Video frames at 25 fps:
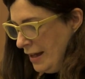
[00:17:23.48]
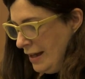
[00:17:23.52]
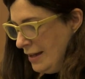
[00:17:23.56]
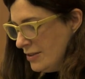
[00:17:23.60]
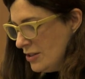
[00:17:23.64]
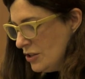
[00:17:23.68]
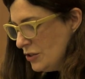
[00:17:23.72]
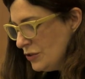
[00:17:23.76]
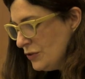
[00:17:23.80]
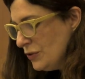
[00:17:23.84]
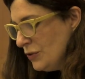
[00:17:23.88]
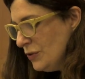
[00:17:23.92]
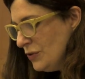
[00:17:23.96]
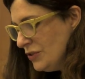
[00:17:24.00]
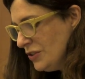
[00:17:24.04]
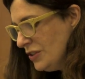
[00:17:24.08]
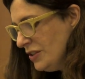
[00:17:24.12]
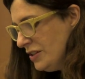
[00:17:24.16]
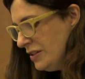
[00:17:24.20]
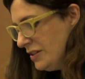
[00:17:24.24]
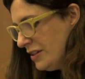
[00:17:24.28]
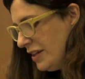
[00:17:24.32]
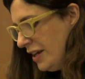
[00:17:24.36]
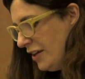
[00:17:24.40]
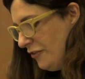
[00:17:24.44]

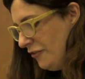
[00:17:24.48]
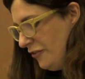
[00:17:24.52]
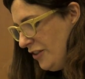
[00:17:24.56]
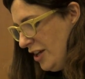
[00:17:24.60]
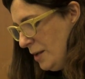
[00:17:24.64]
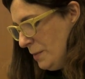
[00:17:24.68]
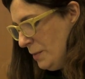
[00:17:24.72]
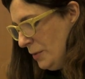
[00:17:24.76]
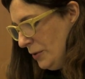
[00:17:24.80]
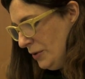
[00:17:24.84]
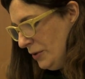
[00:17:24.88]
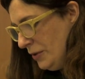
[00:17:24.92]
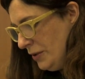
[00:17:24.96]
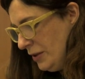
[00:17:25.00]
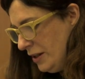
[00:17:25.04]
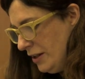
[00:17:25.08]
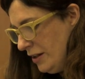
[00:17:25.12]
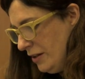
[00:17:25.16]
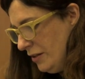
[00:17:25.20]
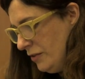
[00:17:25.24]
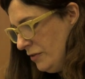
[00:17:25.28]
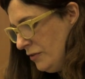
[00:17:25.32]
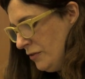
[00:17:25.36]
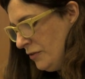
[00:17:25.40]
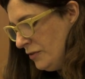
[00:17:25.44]
Disloosened a fable
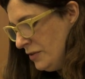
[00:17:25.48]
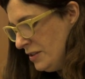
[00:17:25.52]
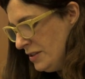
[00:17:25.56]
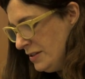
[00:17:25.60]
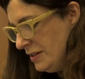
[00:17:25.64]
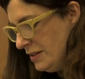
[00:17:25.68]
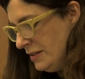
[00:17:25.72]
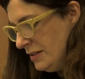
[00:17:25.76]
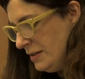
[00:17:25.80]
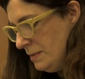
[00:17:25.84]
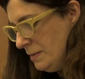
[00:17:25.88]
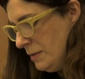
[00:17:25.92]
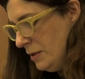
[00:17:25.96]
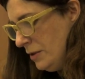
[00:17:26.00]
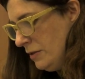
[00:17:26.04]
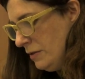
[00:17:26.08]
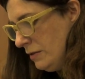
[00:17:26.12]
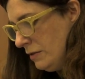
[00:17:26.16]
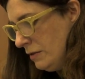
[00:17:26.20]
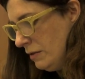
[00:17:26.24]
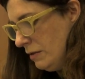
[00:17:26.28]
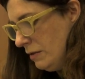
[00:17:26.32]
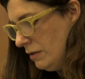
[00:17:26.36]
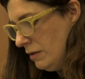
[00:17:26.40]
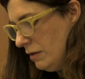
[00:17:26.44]
of ressentiment,